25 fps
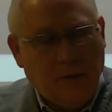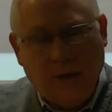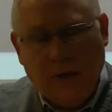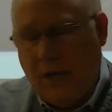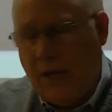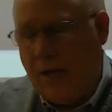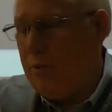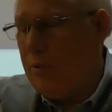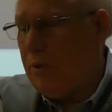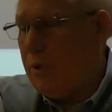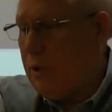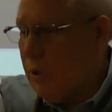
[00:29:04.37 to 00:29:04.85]

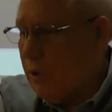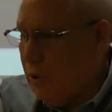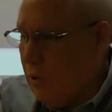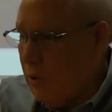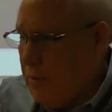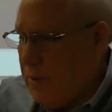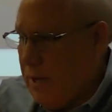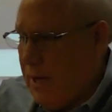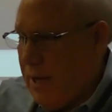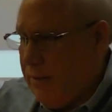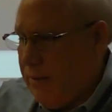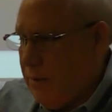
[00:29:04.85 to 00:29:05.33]
and it will
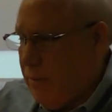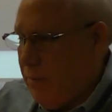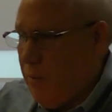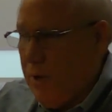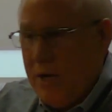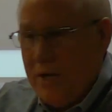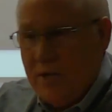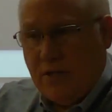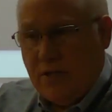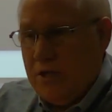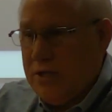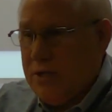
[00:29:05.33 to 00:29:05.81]
illuminate the
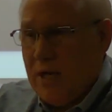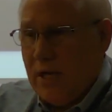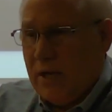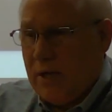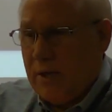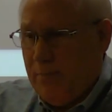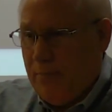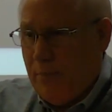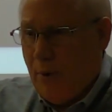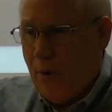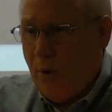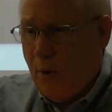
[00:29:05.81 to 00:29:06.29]
breast just like a
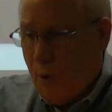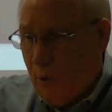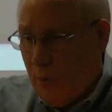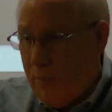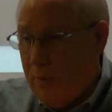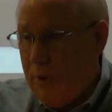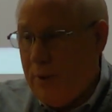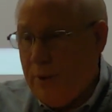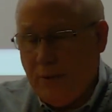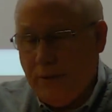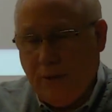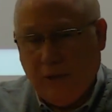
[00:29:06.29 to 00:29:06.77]
bulb,
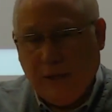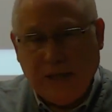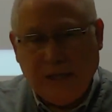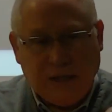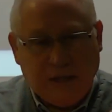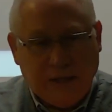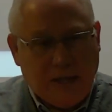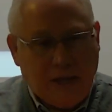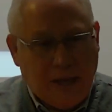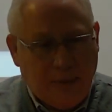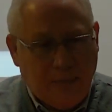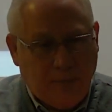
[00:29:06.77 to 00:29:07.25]
like a
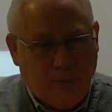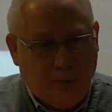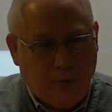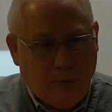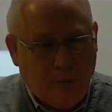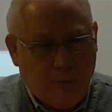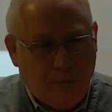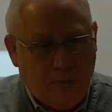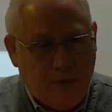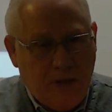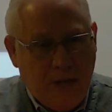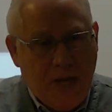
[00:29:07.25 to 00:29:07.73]
light bulb.